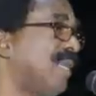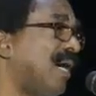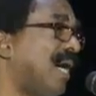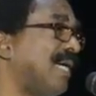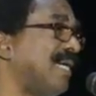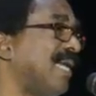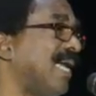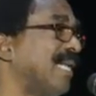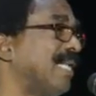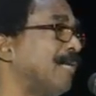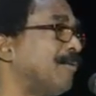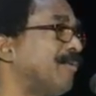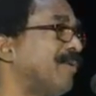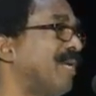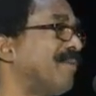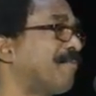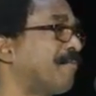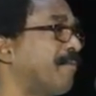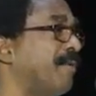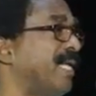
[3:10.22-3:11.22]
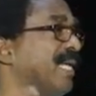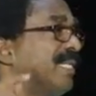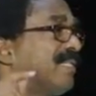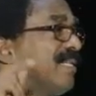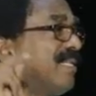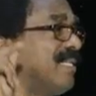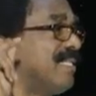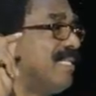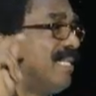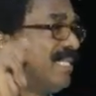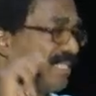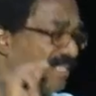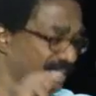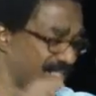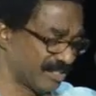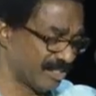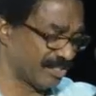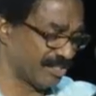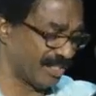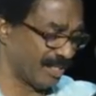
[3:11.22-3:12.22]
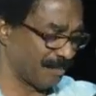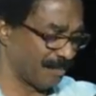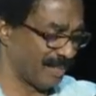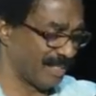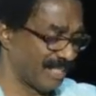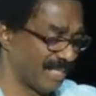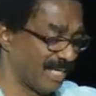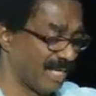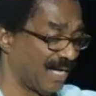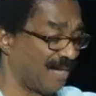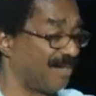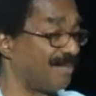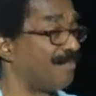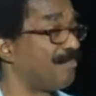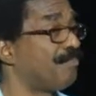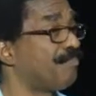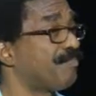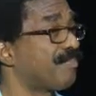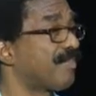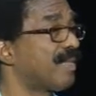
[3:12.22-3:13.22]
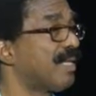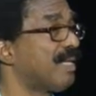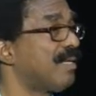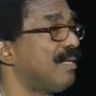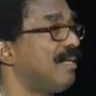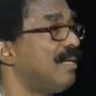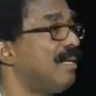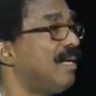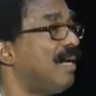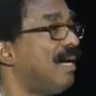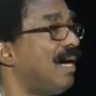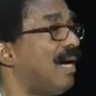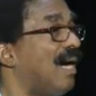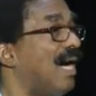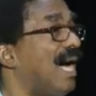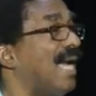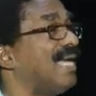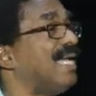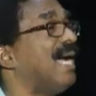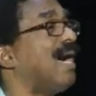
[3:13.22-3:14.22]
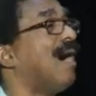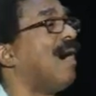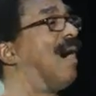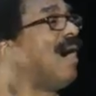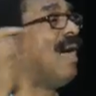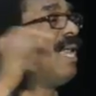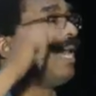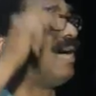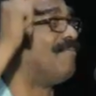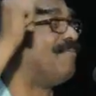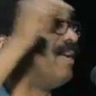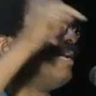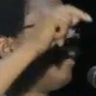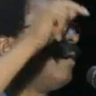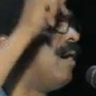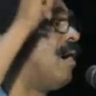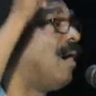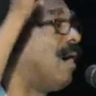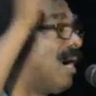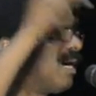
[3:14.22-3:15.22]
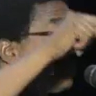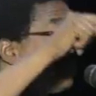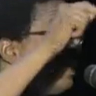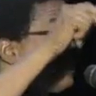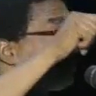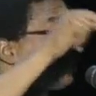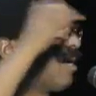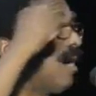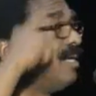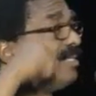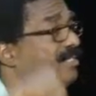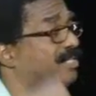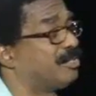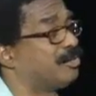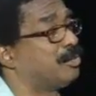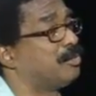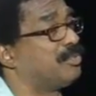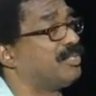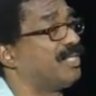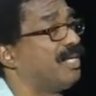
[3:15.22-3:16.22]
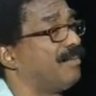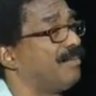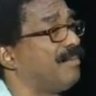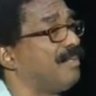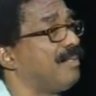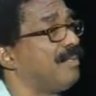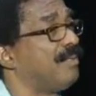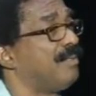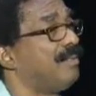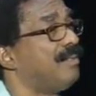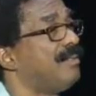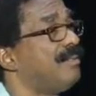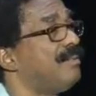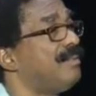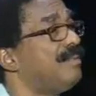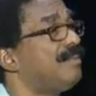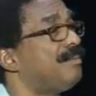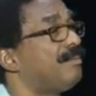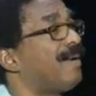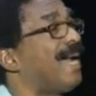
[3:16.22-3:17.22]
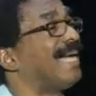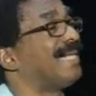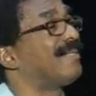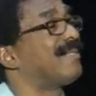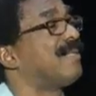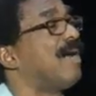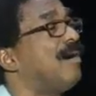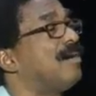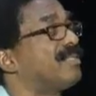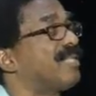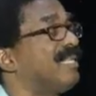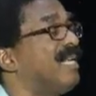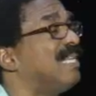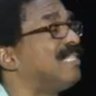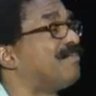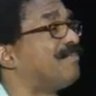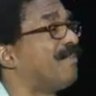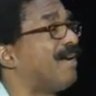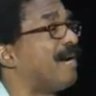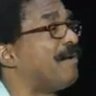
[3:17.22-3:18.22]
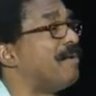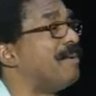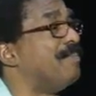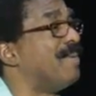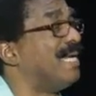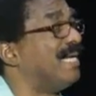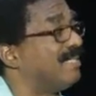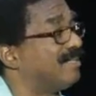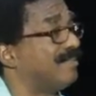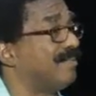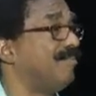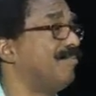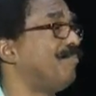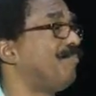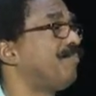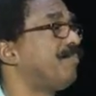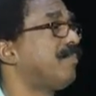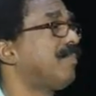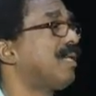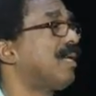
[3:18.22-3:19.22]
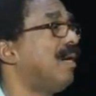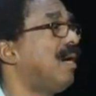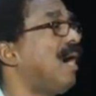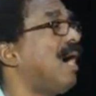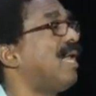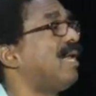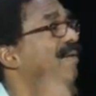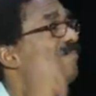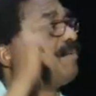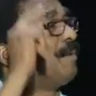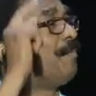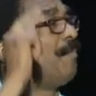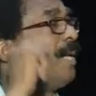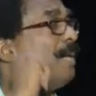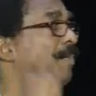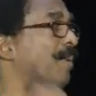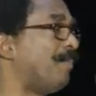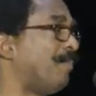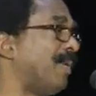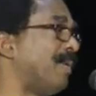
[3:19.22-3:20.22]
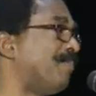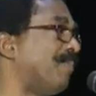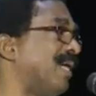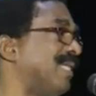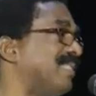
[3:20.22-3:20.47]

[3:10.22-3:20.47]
and that it would have created a dictatorship in Guyana. And they all have hugged this Constitution right down to this very minute. All of the PPP